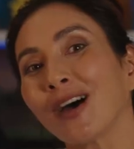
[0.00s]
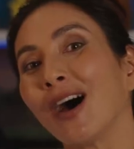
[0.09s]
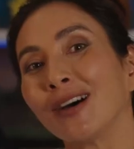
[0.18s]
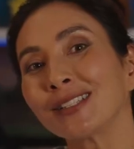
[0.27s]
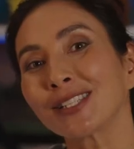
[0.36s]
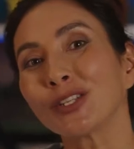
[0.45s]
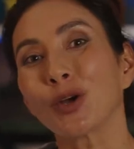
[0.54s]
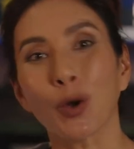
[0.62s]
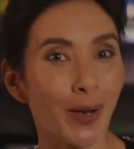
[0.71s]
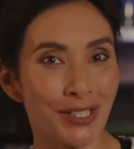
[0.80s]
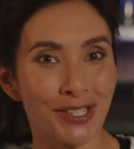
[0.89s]
to answer your
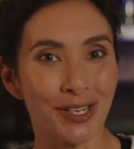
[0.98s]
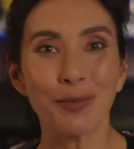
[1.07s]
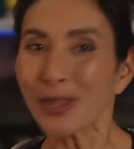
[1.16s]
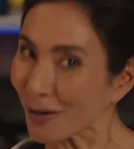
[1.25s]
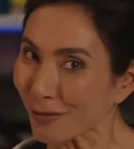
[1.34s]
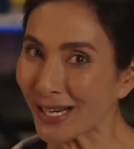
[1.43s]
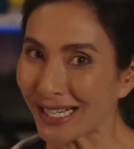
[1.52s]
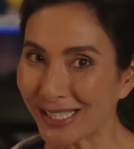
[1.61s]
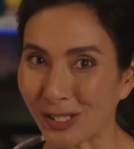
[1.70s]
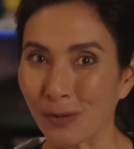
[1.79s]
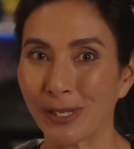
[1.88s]
question with a
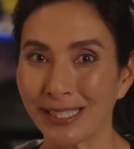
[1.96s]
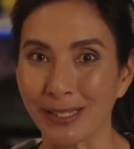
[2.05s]
really super